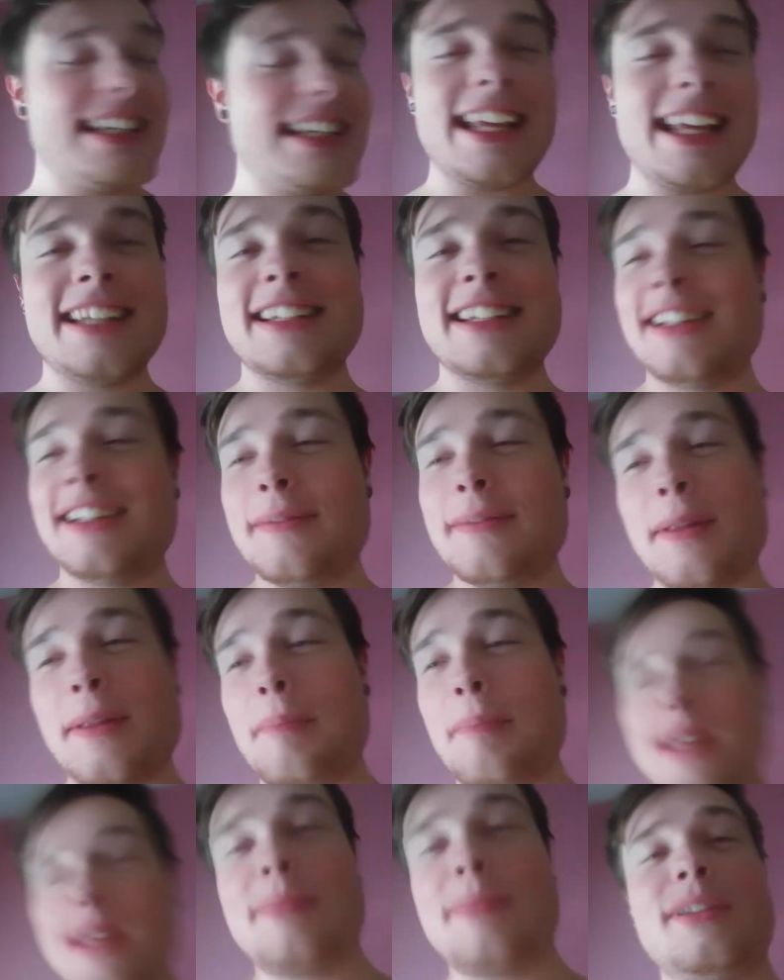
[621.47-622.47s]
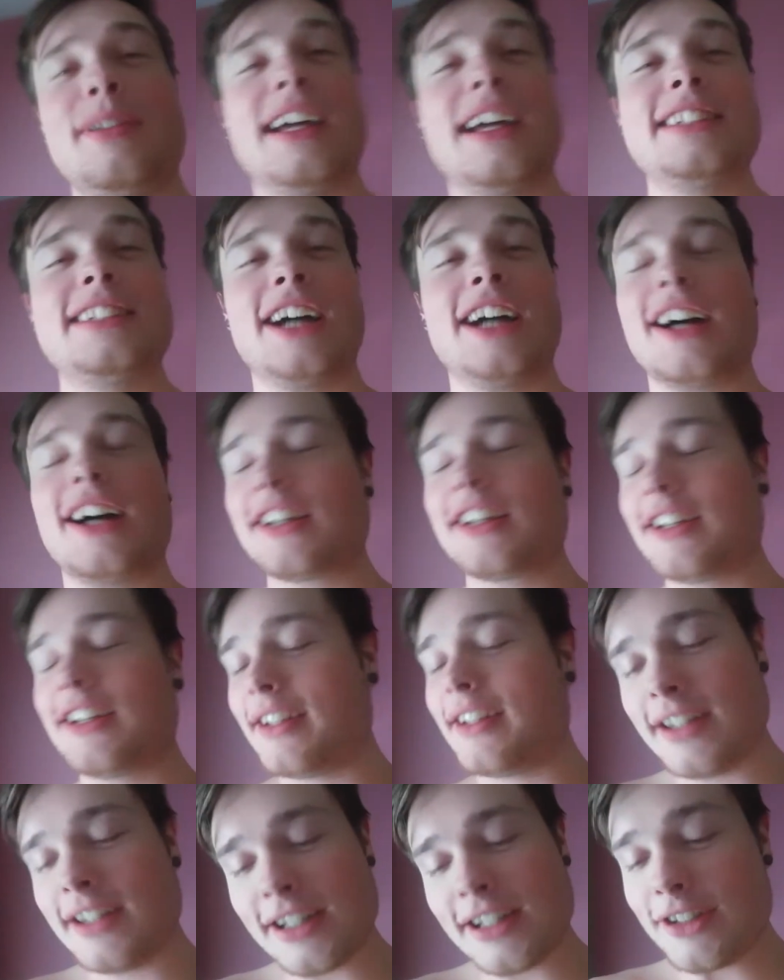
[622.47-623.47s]
and the people I talked
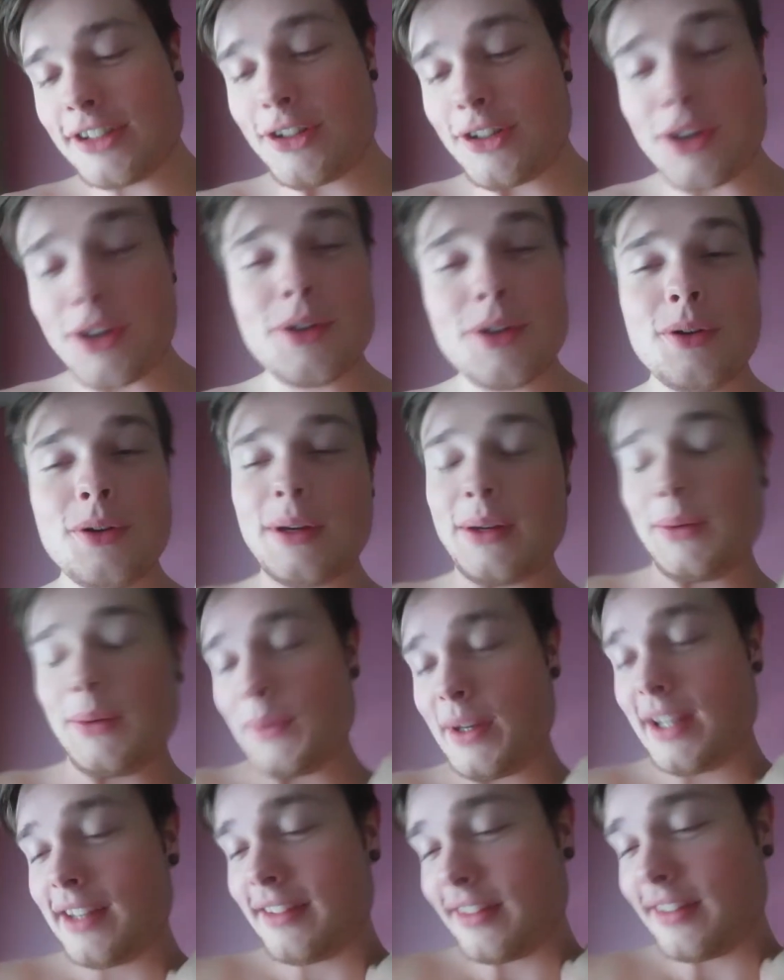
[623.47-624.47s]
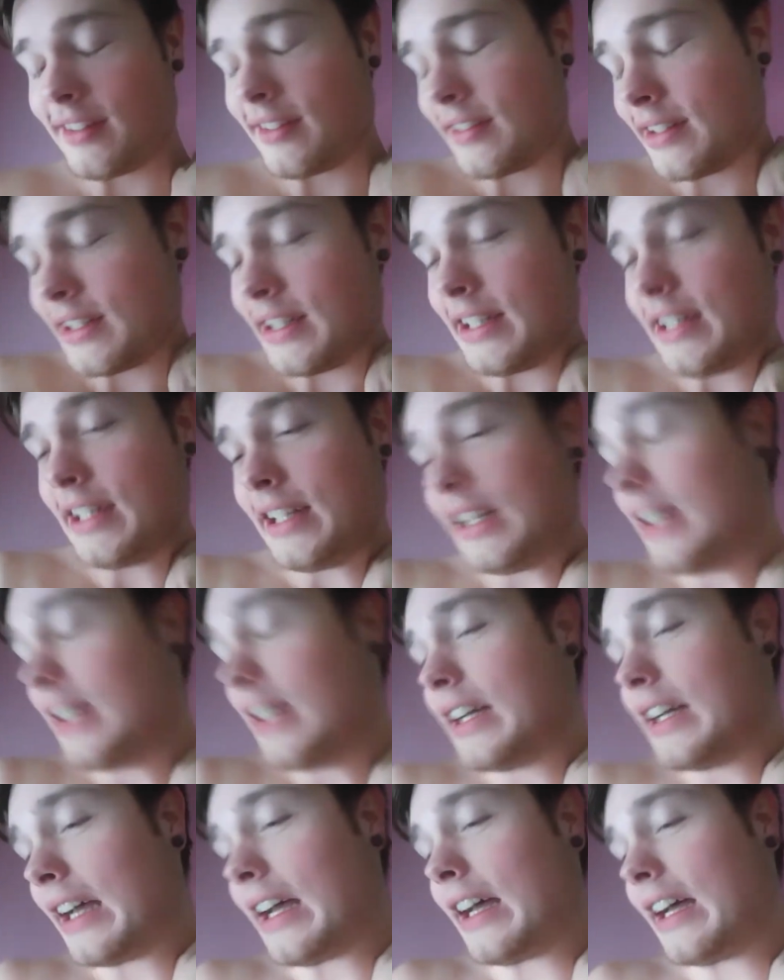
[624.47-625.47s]
to and with.
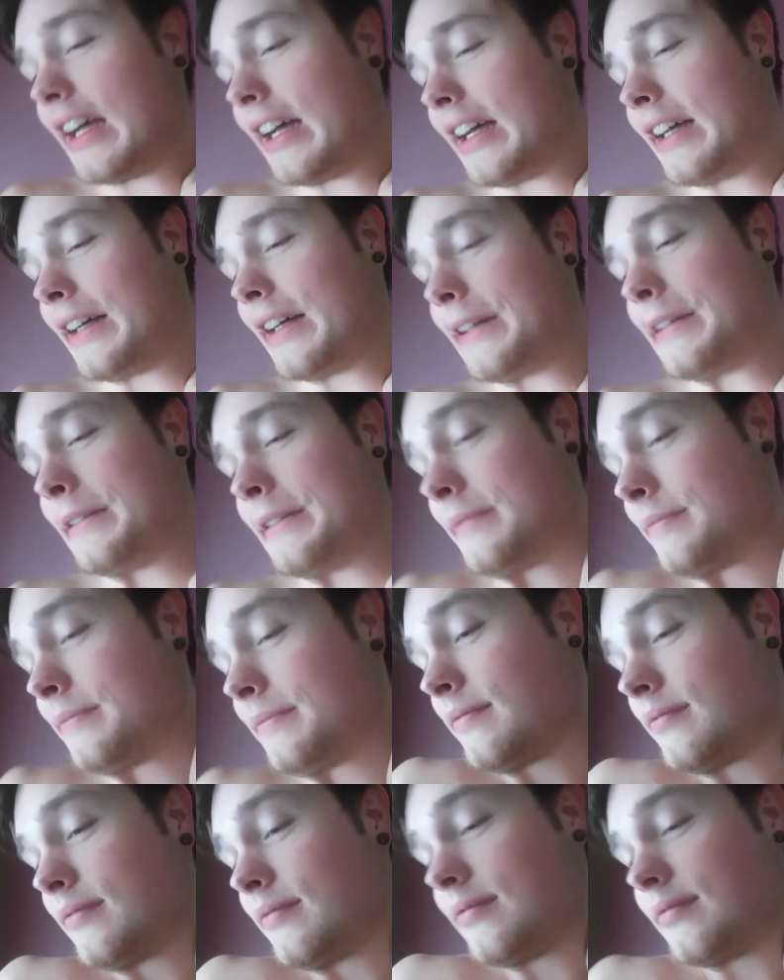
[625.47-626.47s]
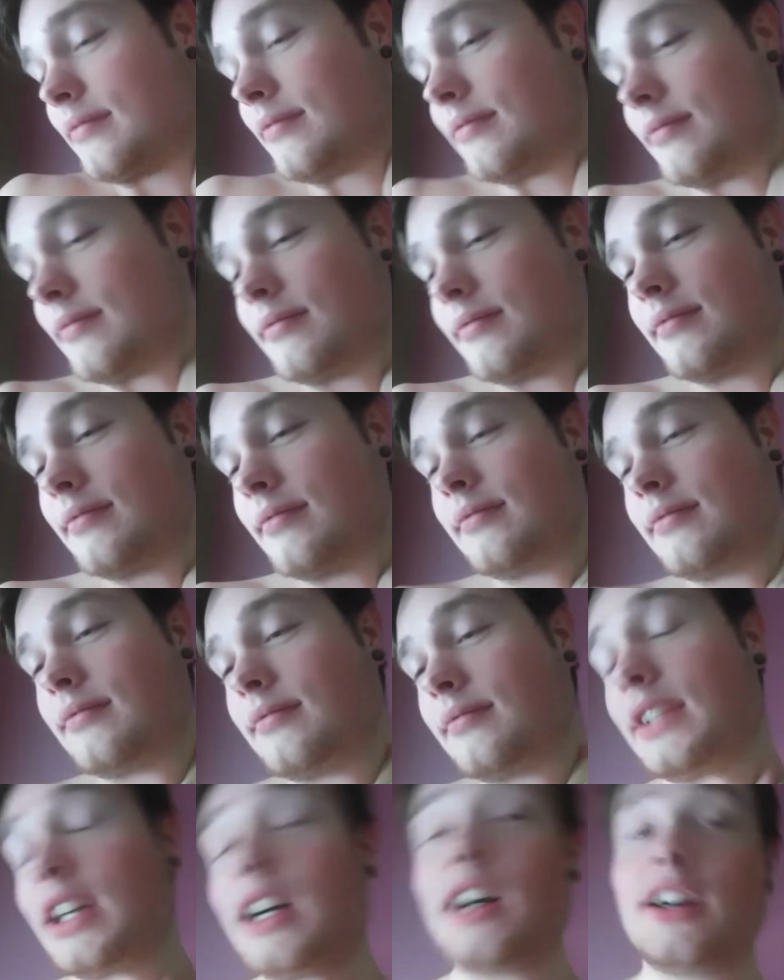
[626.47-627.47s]
Oh,
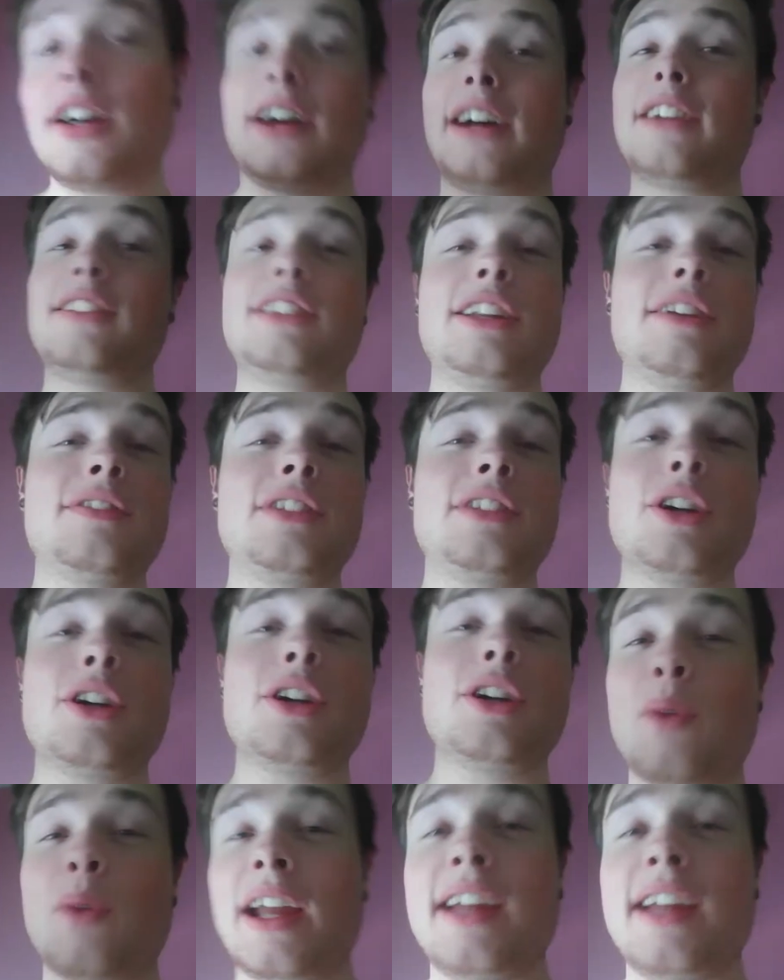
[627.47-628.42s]
I'd love to go way